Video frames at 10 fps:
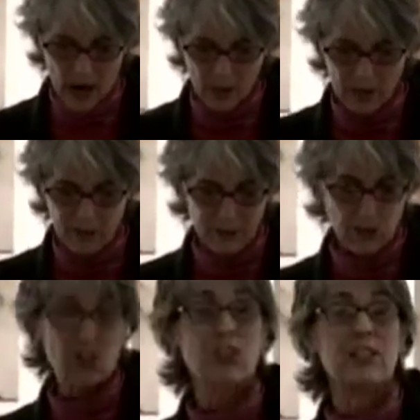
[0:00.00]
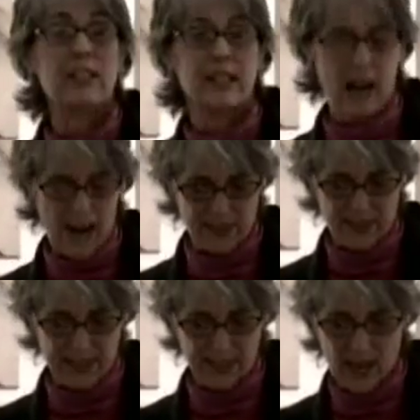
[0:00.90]
Efficiency, I
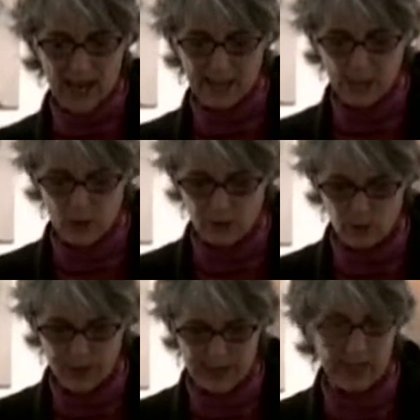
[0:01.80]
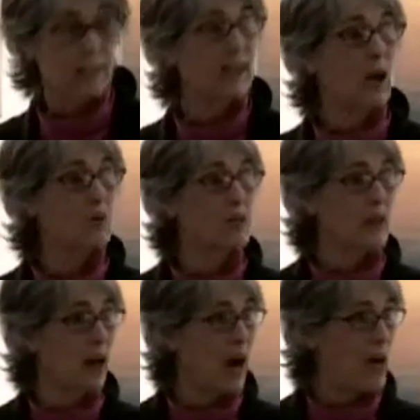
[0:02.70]
think, is highly overrated and comes
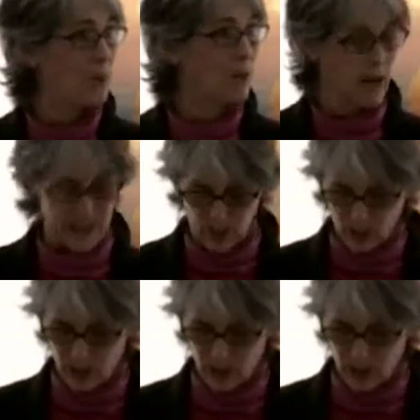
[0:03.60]
at a high price,